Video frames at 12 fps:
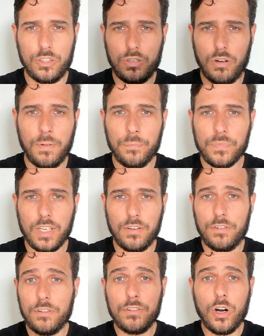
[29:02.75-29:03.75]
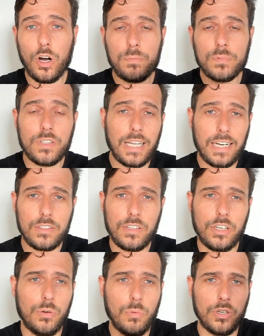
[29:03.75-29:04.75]
So if you feel open to that
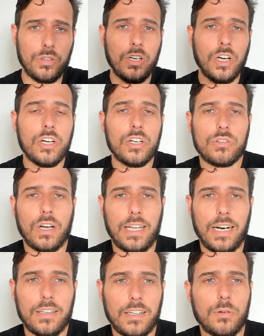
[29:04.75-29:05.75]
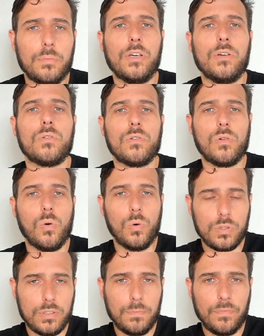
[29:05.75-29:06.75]
and you want to try that out, that would be
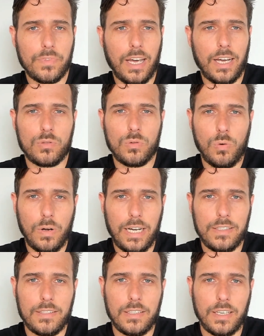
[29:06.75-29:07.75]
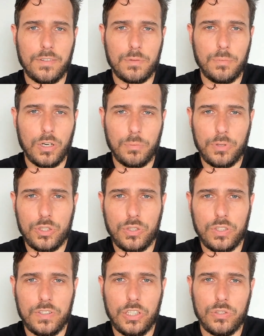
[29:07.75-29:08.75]
awesome. As always, it gives me an
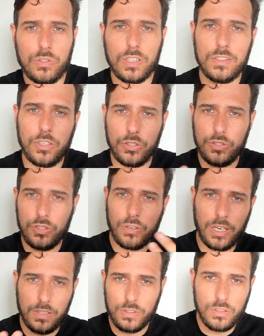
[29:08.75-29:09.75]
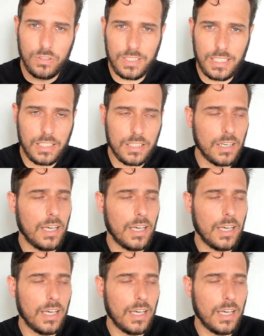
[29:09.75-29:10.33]
opportunity to continue to create this content.